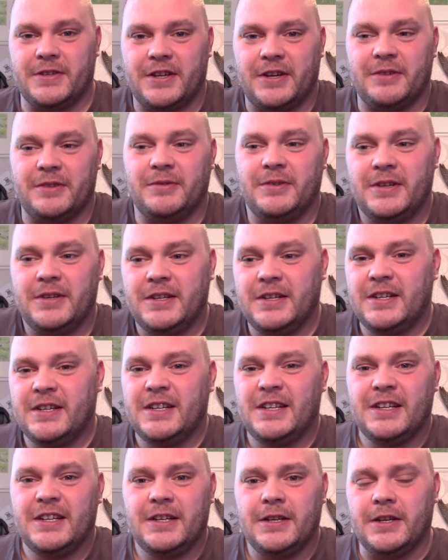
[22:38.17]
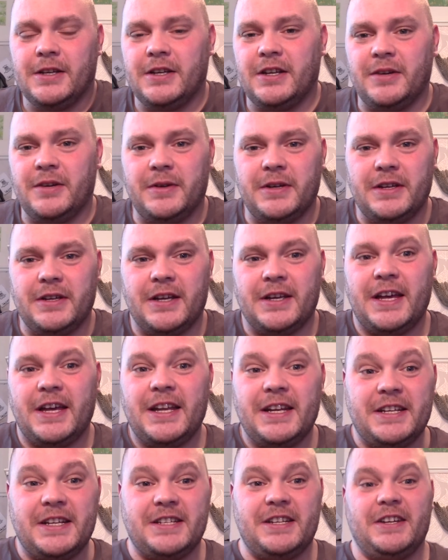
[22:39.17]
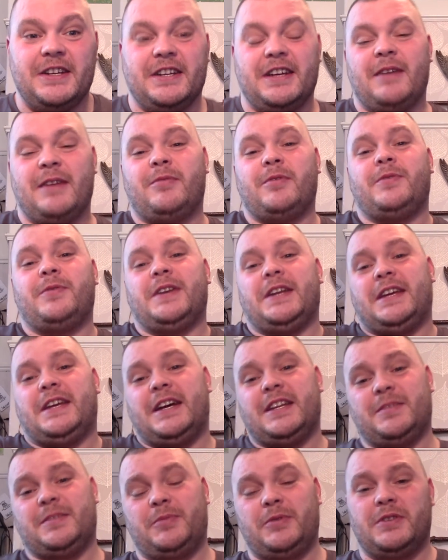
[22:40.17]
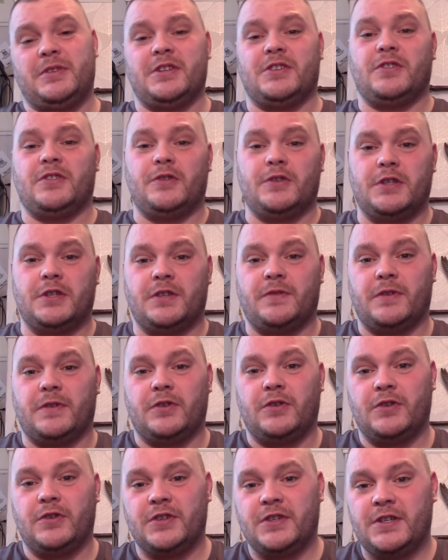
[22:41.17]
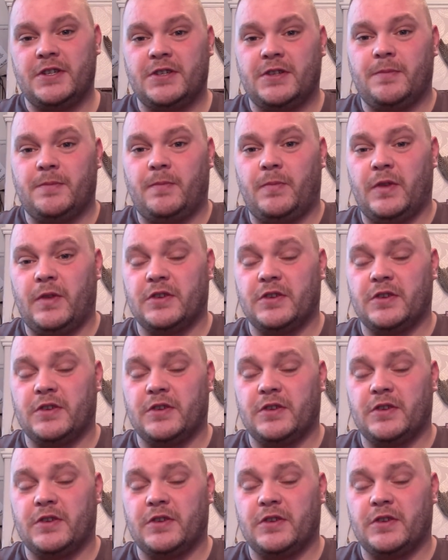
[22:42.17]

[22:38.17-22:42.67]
So, you know, again, it's like everything in Catapult, it's horses for courses.